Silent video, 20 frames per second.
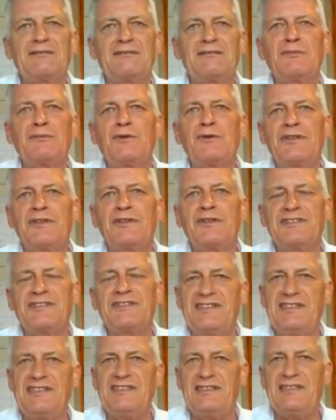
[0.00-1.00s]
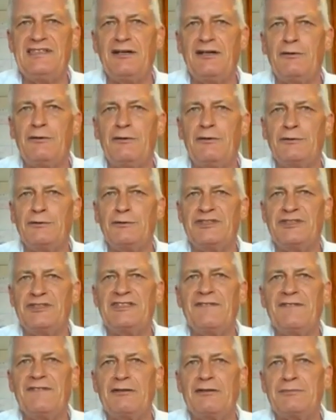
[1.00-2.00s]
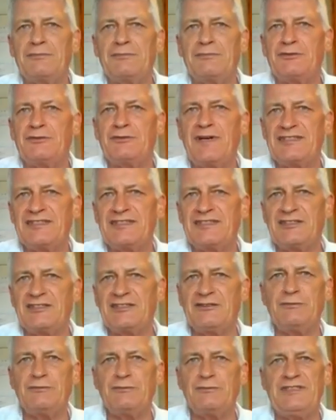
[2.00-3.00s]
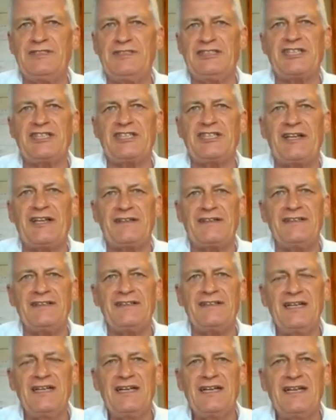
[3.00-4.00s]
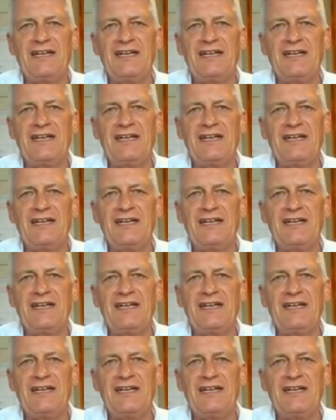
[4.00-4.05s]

the more the CEOs developed trust to each other.